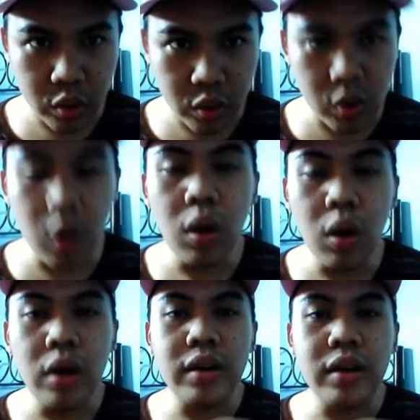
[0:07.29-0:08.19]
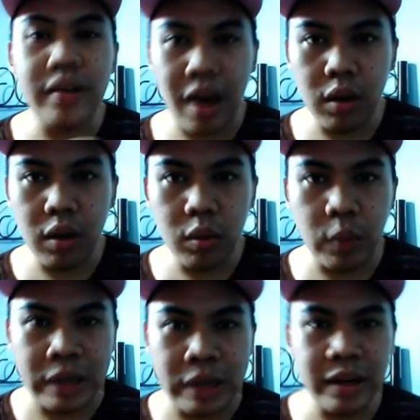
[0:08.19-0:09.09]
So now
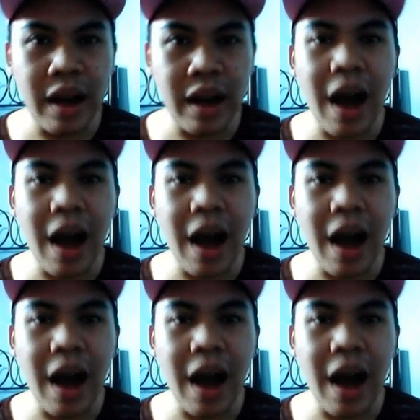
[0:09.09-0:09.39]
we learn